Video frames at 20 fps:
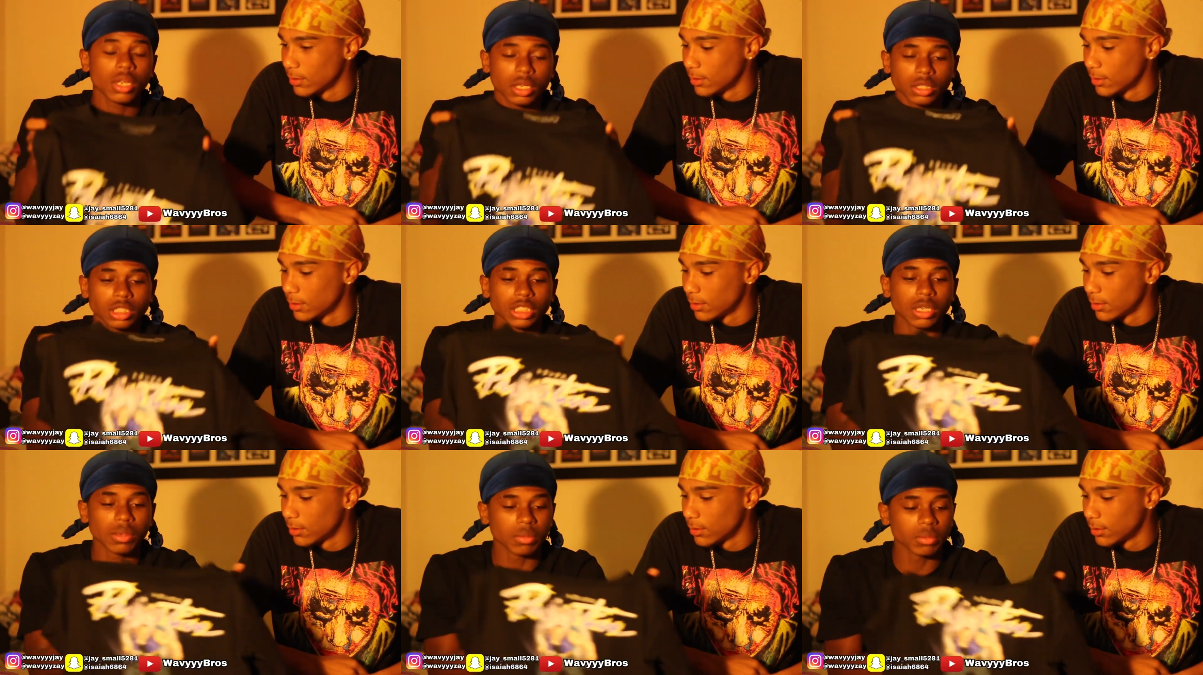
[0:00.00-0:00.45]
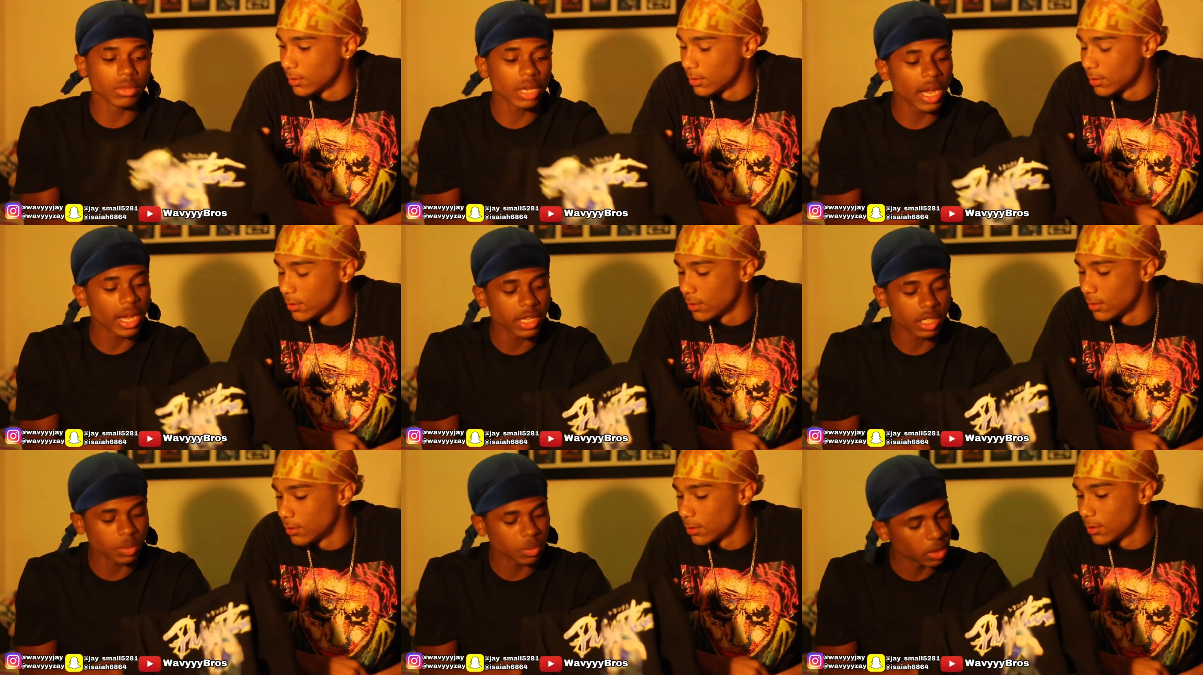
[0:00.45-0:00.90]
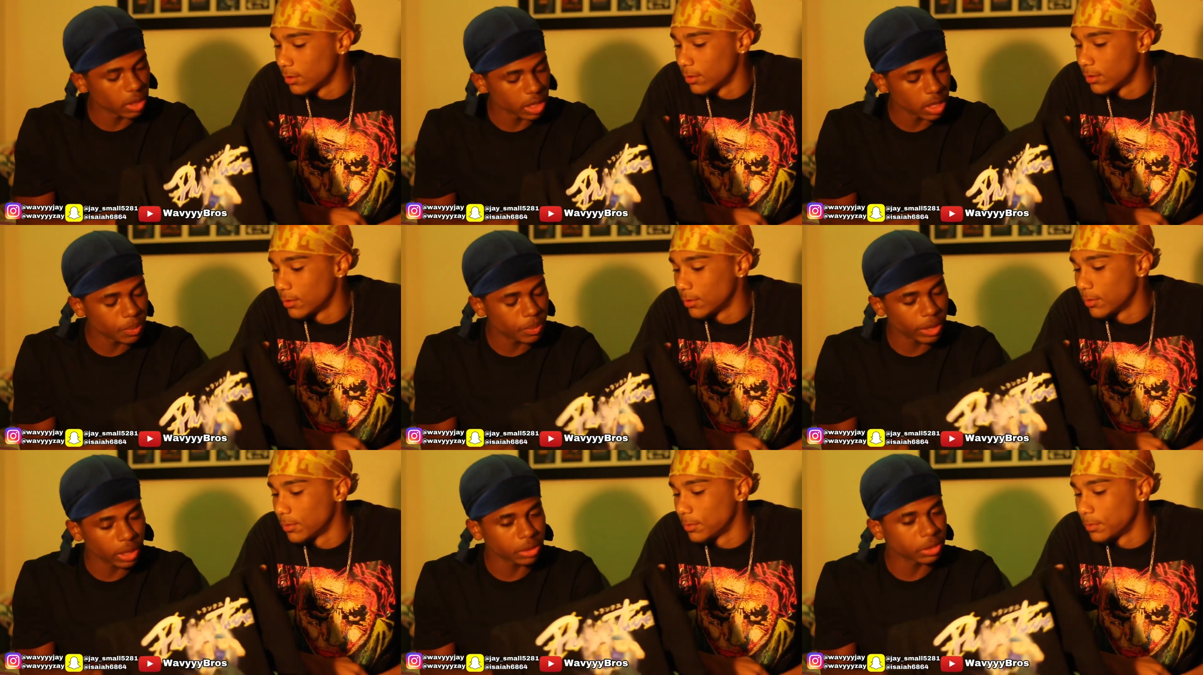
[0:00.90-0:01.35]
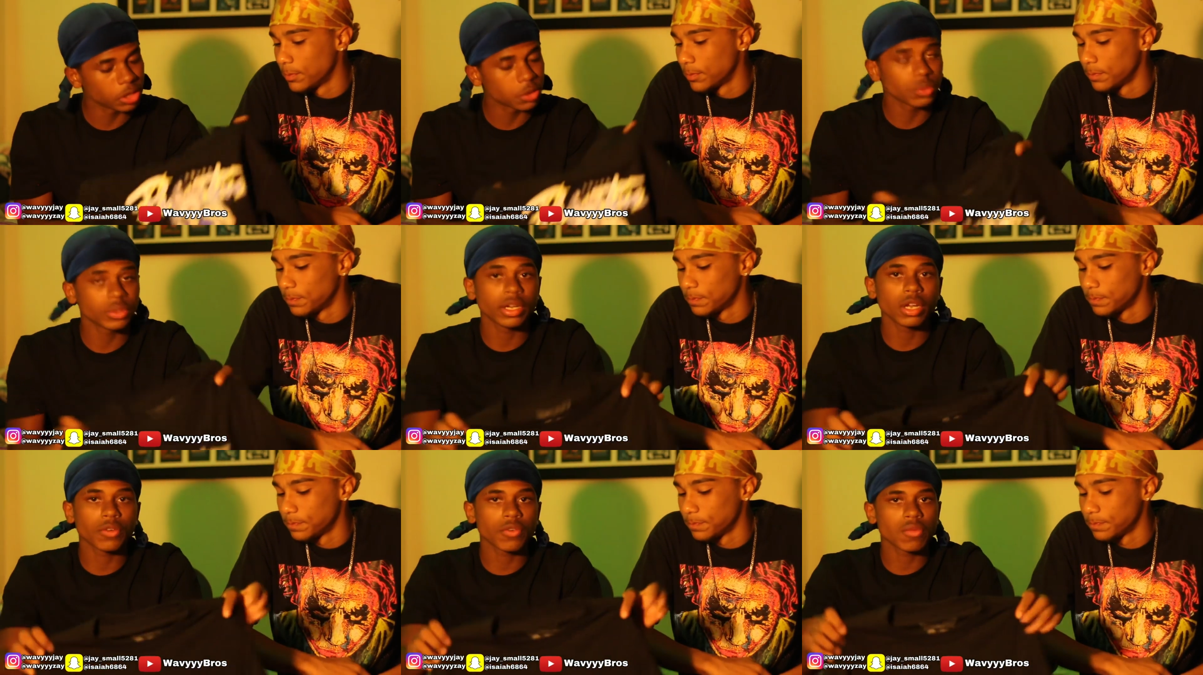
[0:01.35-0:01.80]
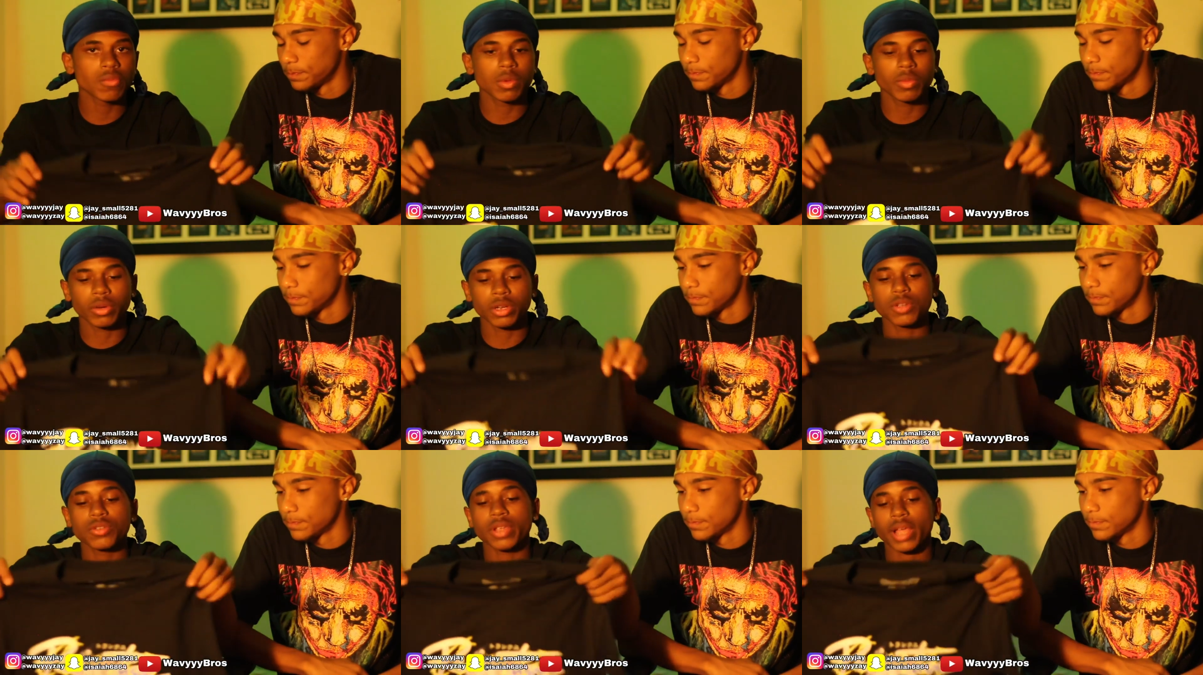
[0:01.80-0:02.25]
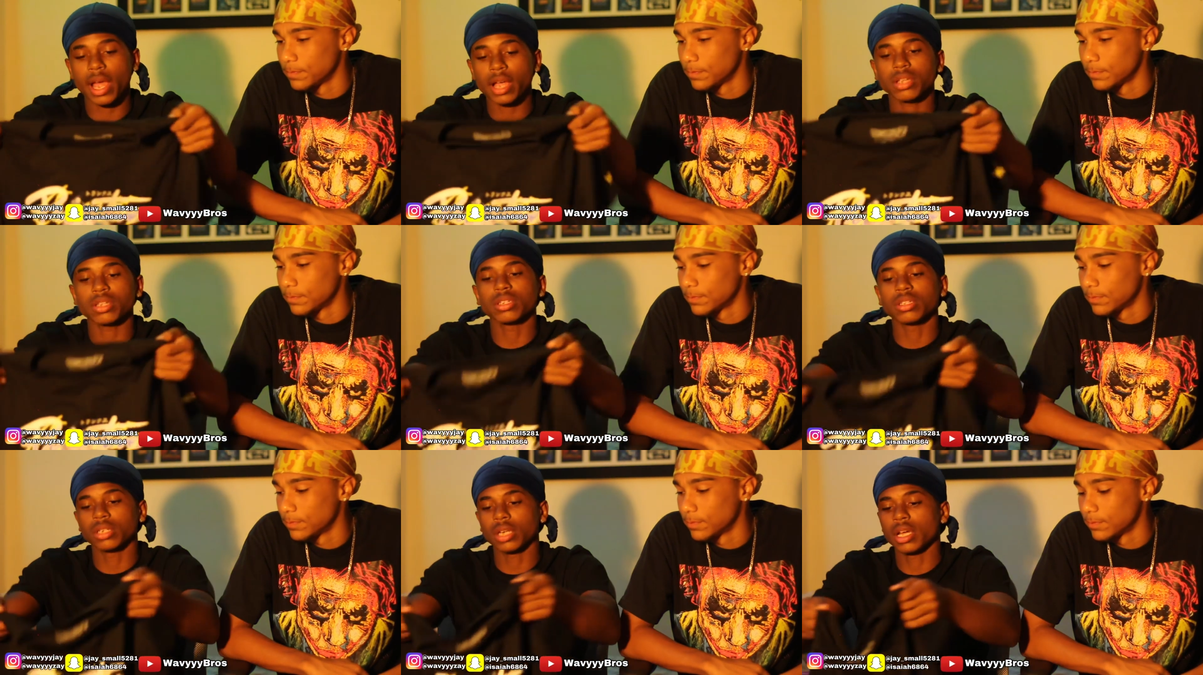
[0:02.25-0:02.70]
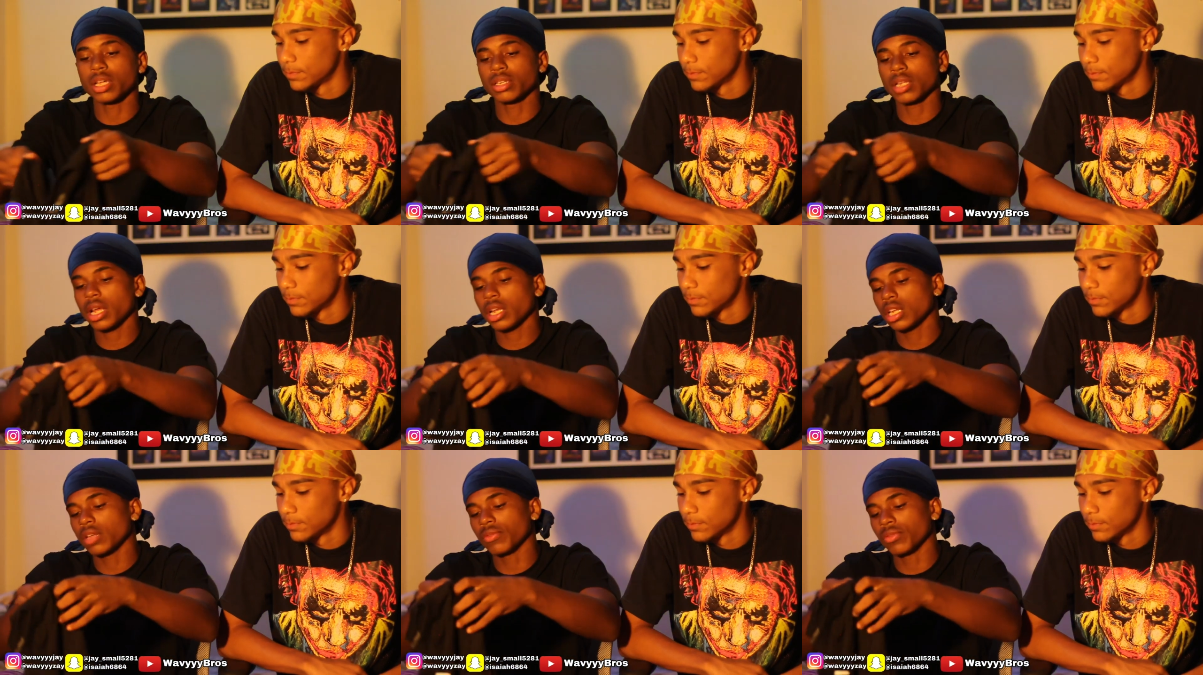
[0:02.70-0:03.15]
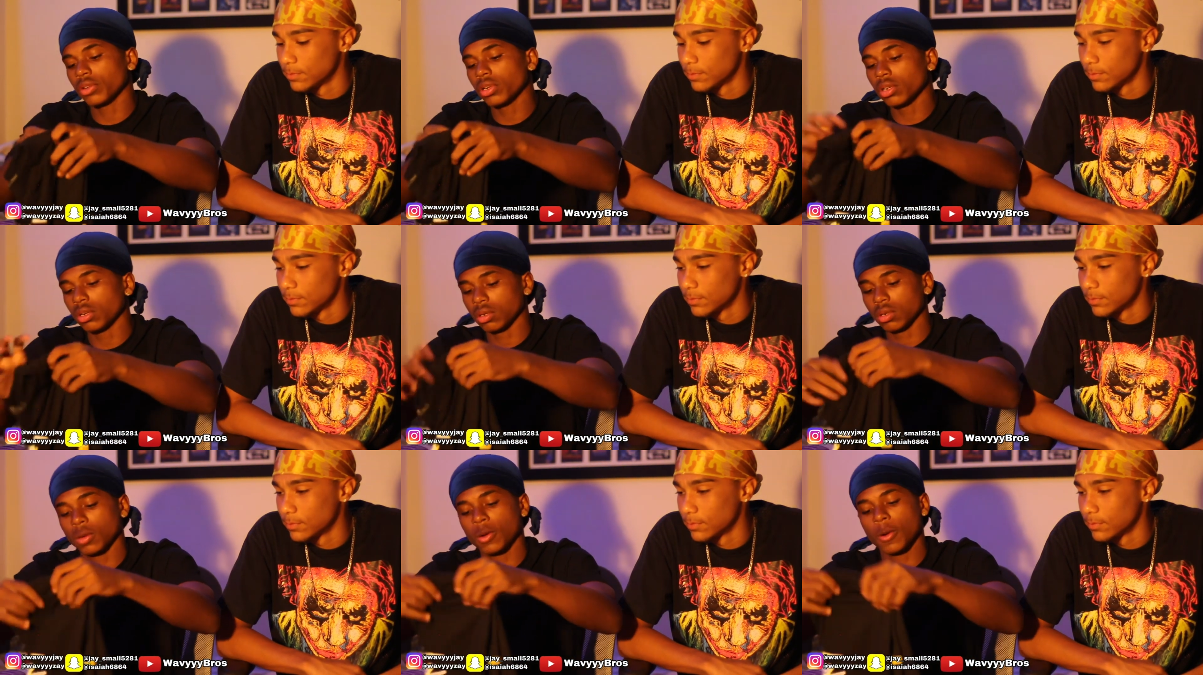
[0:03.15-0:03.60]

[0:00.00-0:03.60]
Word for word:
Speaker 1: Something nice, bro. He picked this one out for me, but it was actually nice. I didn't even know.